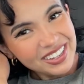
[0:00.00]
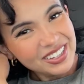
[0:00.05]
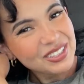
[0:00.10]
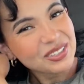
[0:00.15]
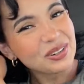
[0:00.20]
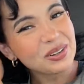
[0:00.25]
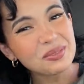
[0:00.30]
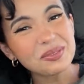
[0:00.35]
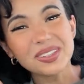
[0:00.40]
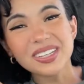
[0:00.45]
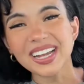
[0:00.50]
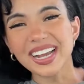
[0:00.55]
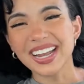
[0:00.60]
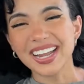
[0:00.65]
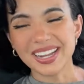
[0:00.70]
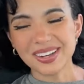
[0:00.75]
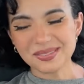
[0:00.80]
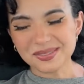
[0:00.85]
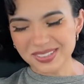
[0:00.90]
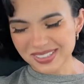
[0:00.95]
Normally
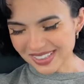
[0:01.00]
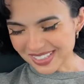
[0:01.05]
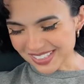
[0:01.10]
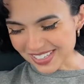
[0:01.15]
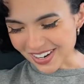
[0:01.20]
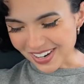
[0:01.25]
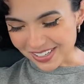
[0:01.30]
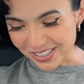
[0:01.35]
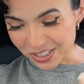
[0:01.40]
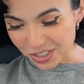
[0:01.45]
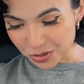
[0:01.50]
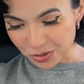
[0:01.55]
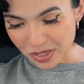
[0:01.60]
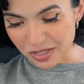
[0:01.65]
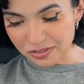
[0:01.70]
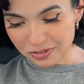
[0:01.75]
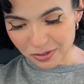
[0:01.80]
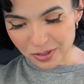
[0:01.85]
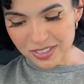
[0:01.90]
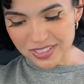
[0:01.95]
I am with the dogs
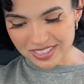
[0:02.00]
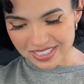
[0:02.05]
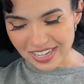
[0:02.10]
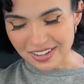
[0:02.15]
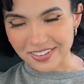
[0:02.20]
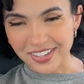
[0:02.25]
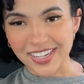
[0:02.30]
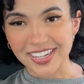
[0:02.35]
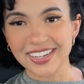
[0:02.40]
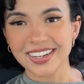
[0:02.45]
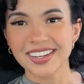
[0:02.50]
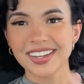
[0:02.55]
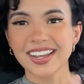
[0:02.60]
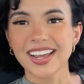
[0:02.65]
24/7